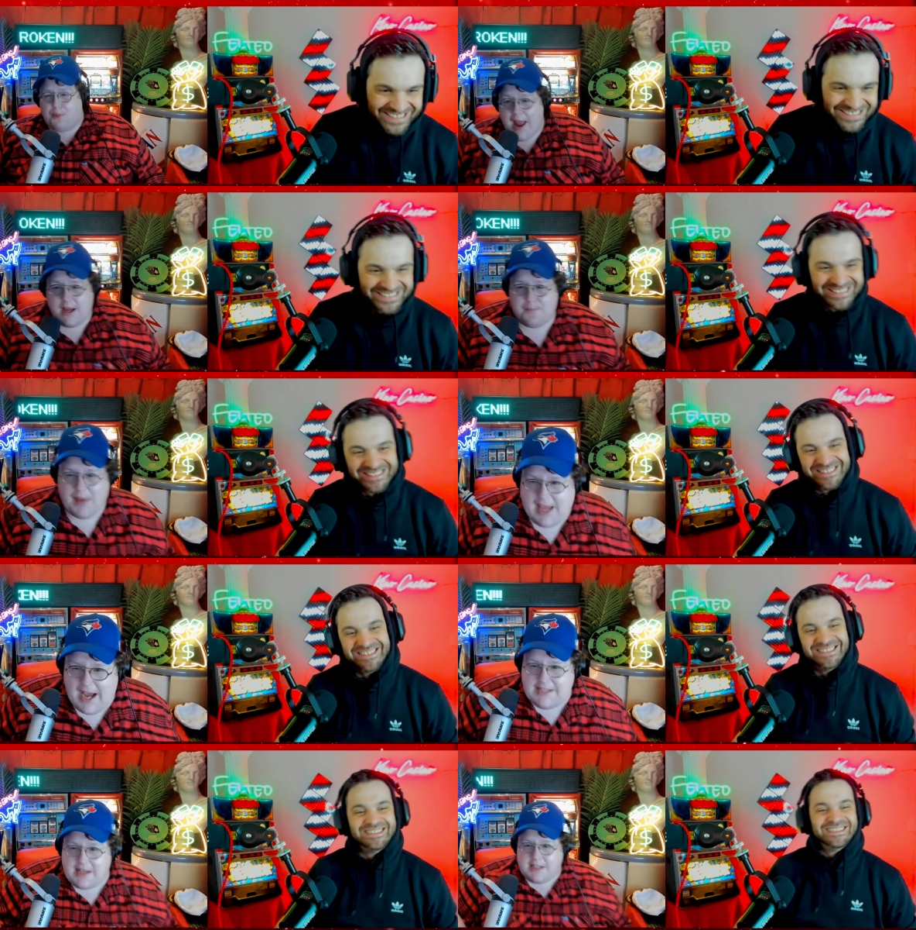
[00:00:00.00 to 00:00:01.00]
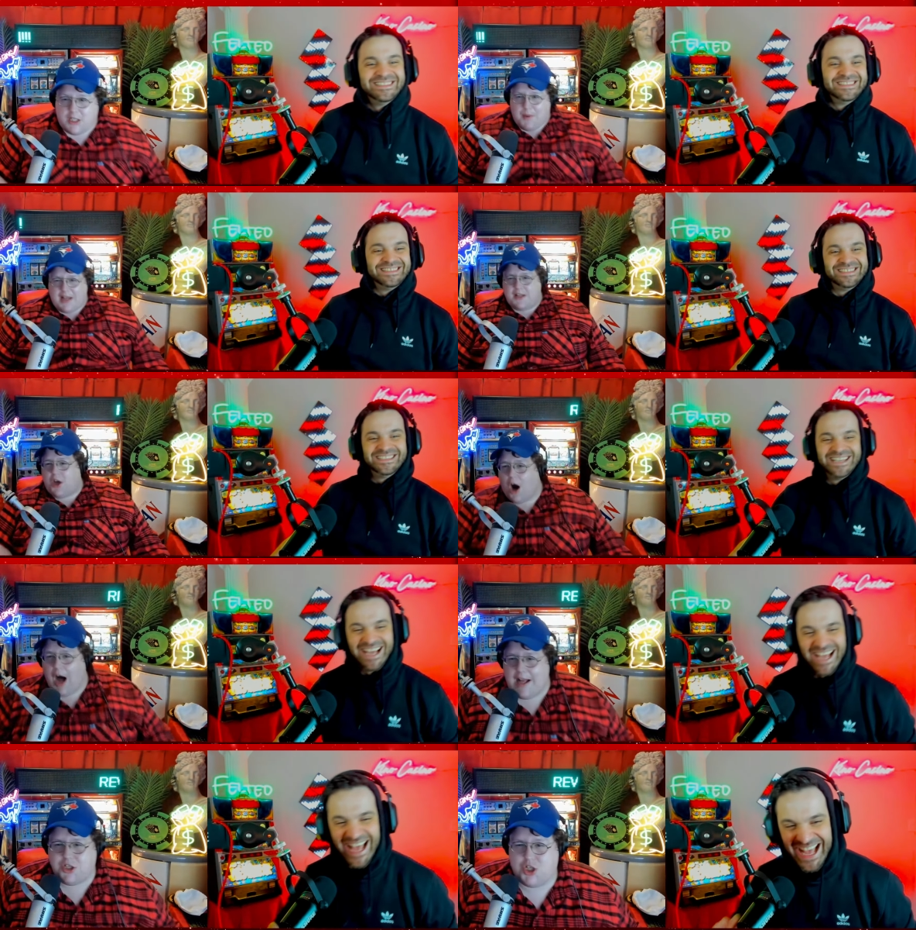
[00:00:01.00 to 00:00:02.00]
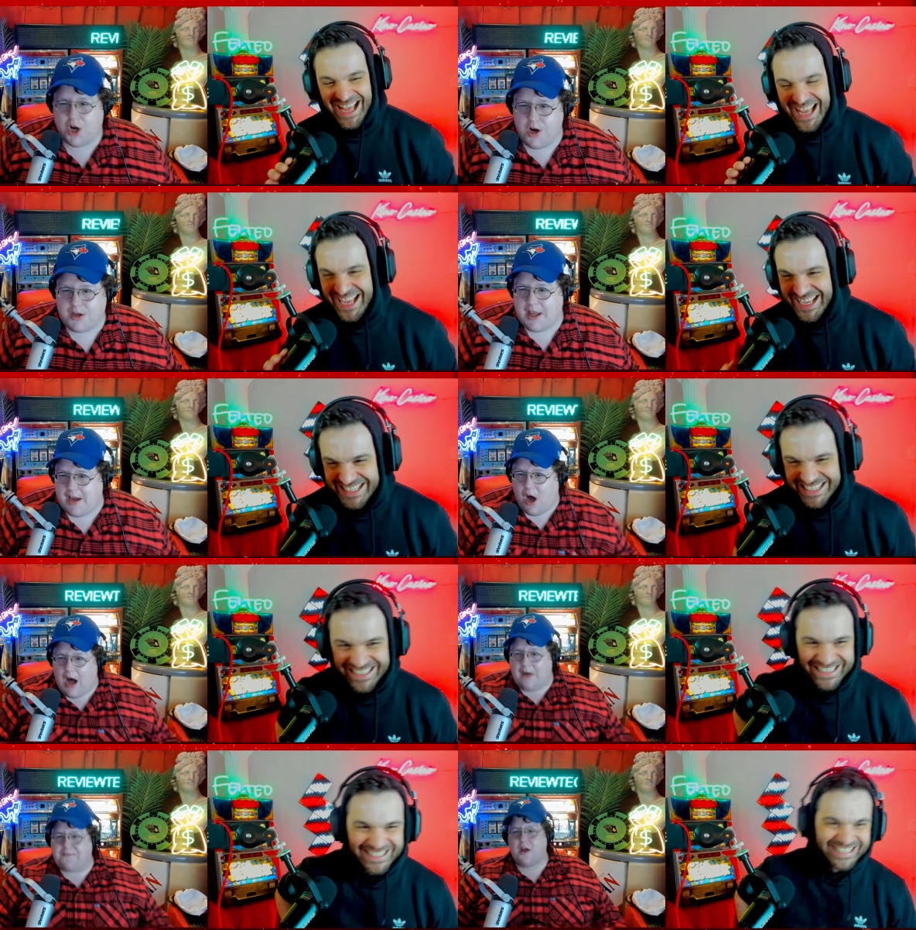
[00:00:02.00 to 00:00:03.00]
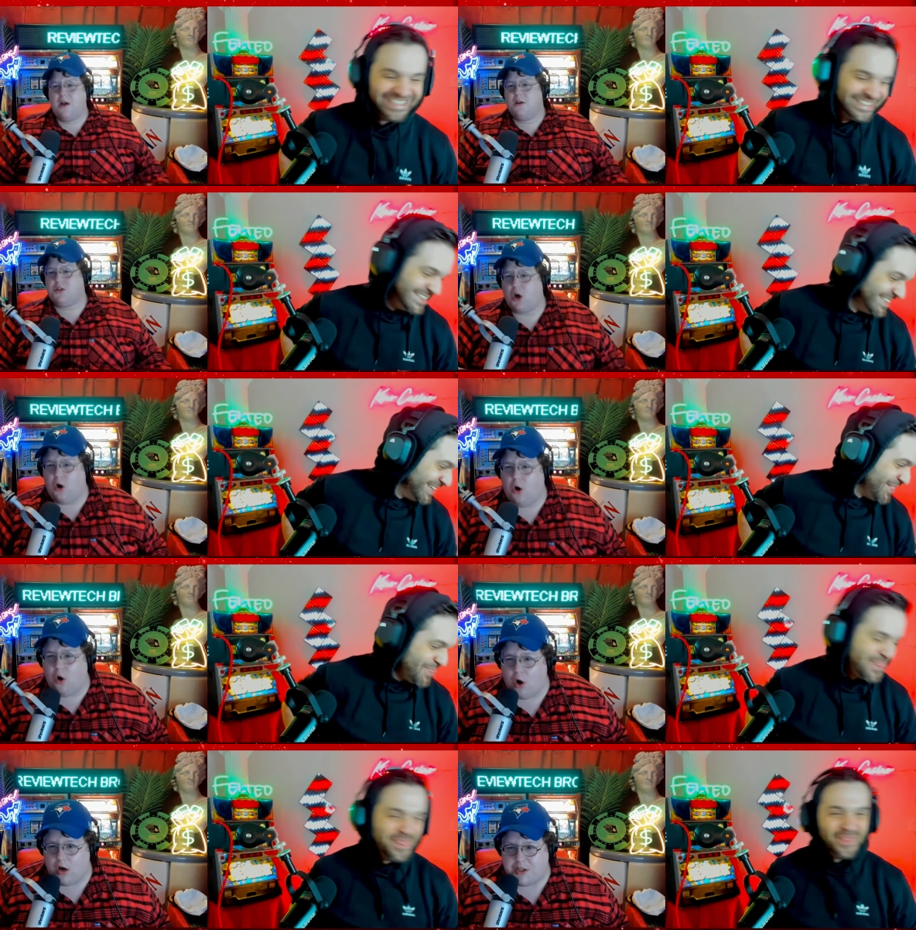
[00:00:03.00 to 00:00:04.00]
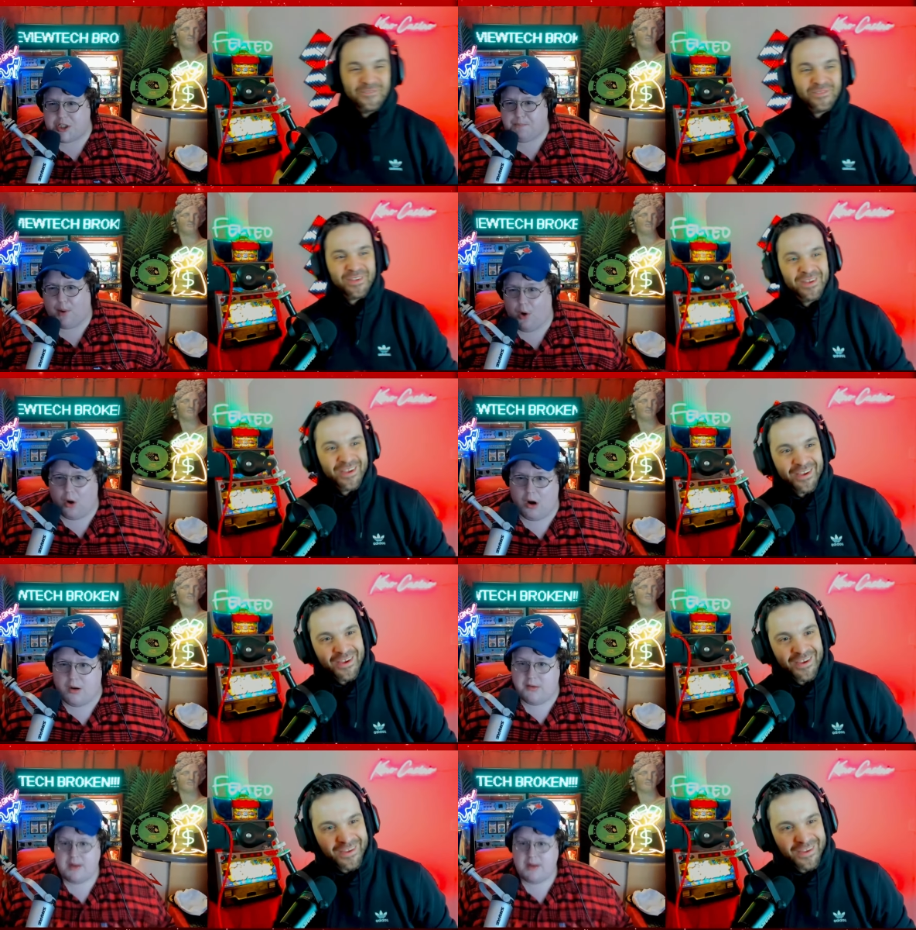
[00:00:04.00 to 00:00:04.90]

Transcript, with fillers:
Speaker 1: break because he's been caught jerking off the horse porn.